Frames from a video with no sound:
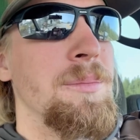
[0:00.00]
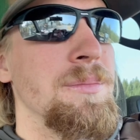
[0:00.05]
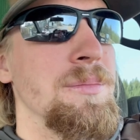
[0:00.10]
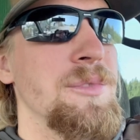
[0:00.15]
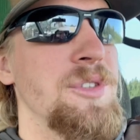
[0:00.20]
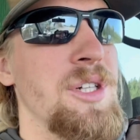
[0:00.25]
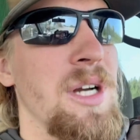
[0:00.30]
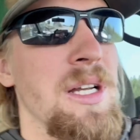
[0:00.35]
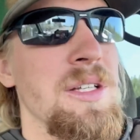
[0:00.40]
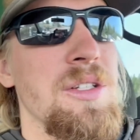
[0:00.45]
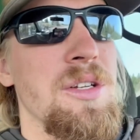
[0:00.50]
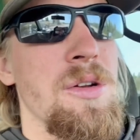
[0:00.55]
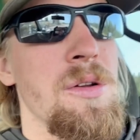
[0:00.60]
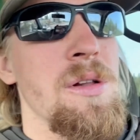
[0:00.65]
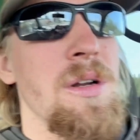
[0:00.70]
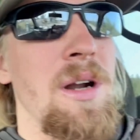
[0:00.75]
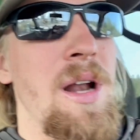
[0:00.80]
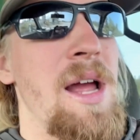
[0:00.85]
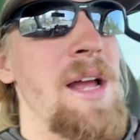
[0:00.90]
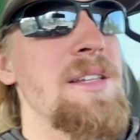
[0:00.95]

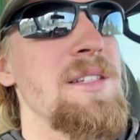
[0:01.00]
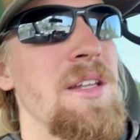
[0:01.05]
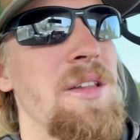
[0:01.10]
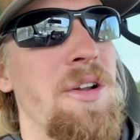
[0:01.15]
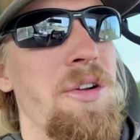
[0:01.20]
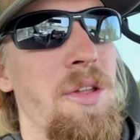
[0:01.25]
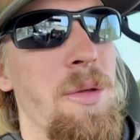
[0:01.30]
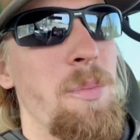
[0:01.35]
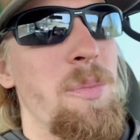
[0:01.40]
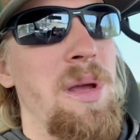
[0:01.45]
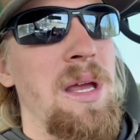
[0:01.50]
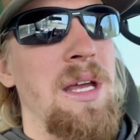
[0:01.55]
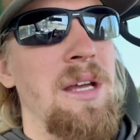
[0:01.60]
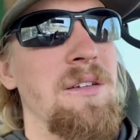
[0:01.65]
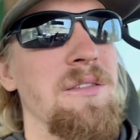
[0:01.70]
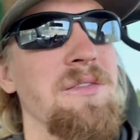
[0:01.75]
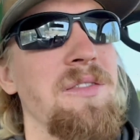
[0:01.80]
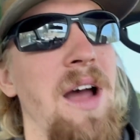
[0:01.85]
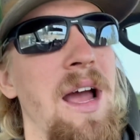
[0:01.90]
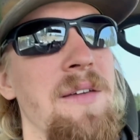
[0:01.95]
transcooler lines, and they're the big
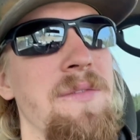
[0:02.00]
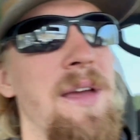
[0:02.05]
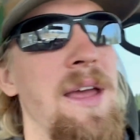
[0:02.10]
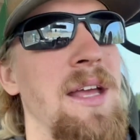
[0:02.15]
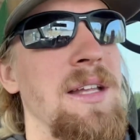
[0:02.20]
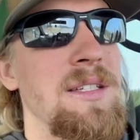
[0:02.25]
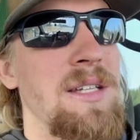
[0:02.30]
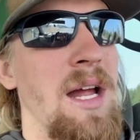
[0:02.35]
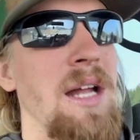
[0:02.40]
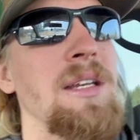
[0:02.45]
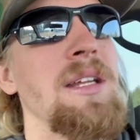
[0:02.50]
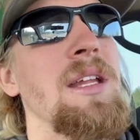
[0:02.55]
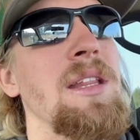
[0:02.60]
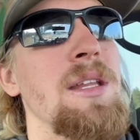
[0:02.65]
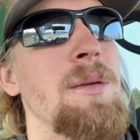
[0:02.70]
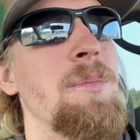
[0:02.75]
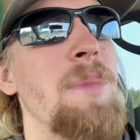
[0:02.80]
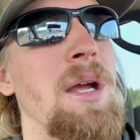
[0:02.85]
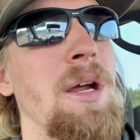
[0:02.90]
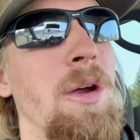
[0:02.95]
5/8. I'd get
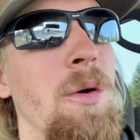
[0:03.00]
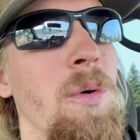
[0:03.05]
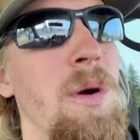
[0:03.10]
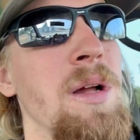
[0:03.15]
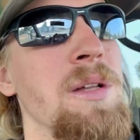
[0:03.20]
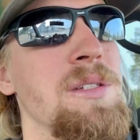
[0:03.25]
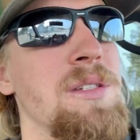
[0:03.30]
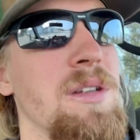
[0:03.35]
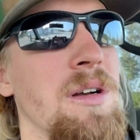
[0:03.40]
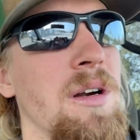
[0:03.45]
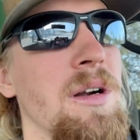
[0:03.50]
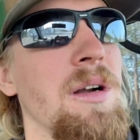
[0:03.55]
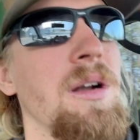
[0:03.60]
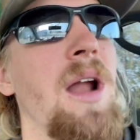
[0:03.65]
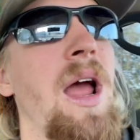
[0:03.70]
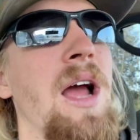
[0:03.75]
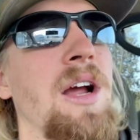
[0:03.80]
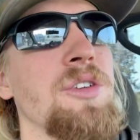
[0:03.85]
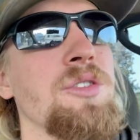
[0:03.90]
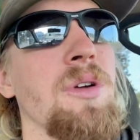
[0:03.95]
the bigger ones. They're
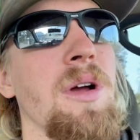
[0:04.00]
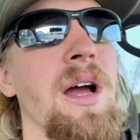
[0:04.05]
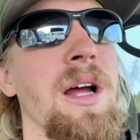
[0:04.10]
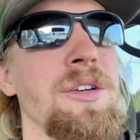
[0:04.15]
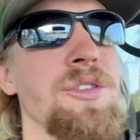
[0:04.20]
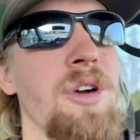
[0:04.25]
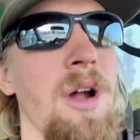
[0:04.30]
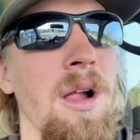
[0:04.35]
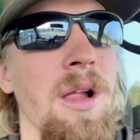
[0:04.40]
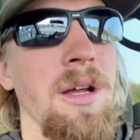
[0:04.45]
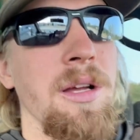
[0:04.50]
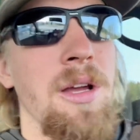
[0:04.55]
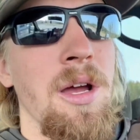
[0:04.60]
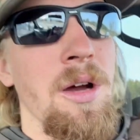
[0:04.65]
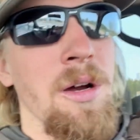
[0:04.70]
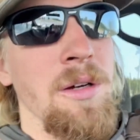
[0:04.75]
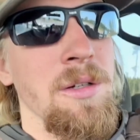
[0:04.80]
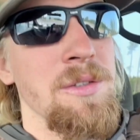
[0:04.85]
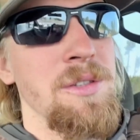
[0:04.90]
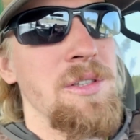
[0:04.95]
actual hydraulic
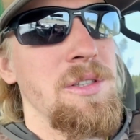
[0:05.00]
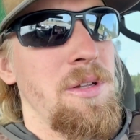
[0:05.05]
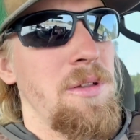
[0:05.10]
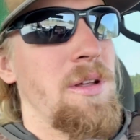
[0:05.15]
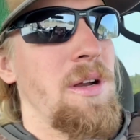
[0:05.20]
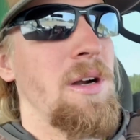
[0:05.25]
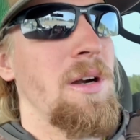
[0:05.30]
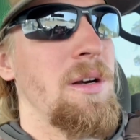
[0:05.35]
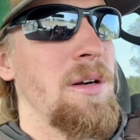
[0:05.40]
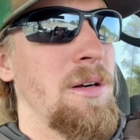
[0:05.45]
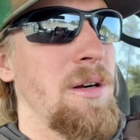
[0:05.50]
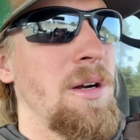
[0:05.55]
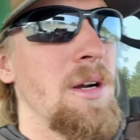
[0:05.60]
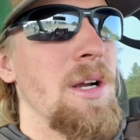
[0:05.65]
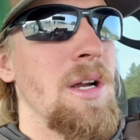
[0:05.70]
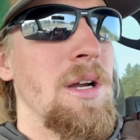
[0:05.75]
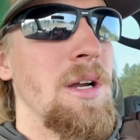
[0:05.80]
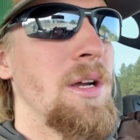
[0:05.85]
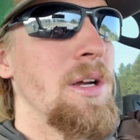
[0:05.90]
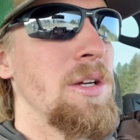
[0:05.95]
hose, so they're
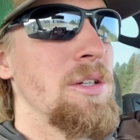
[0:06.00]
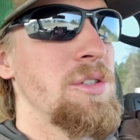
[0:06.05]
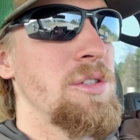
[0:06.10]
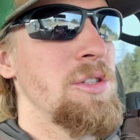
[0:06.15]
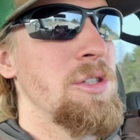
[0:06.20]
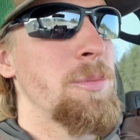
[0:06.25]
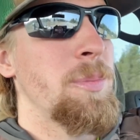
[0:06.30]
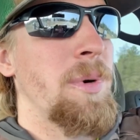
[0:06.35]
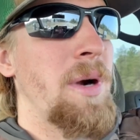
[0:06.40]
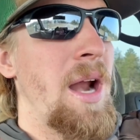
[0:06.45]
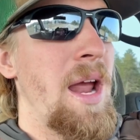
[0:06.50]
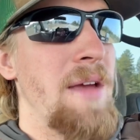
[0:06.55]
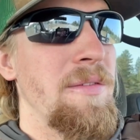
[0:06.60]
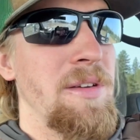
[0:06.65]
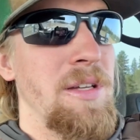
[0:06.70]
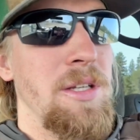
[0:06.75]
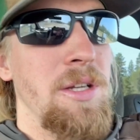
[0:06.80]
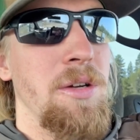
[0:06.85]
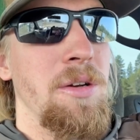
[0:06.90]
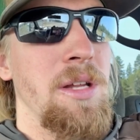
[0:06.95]
super
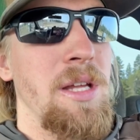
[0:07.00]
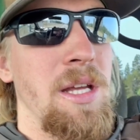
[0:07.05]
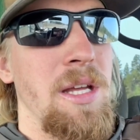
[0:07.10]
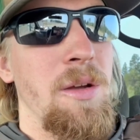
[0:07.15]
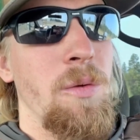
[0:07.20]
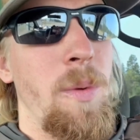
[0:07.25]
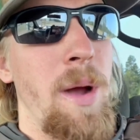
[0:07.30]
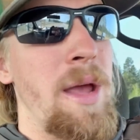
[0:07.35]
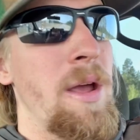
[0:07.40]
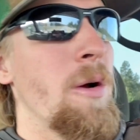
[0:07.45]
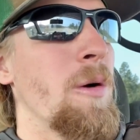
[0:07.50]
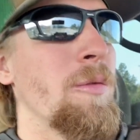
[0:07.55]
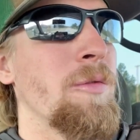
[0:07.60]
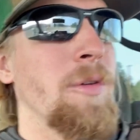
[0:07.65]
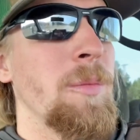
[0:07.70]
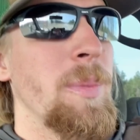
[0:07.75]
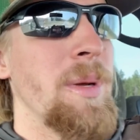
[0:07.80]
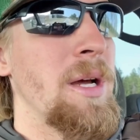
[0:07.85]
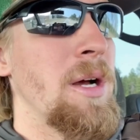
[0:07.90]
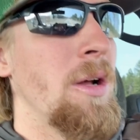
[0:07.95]
heavy duty, way
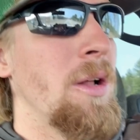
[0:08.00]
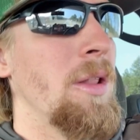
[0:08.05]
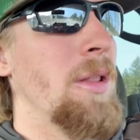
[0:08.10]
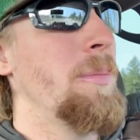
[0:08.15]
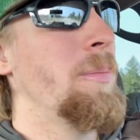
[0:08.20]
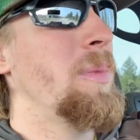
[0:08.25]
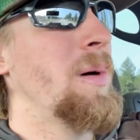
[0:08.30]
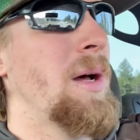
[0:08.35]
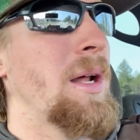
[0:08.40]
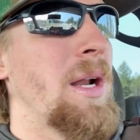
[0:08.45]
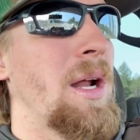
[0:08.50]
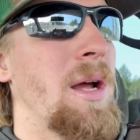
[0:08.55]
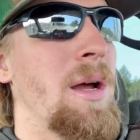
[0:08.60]
overbuilt, but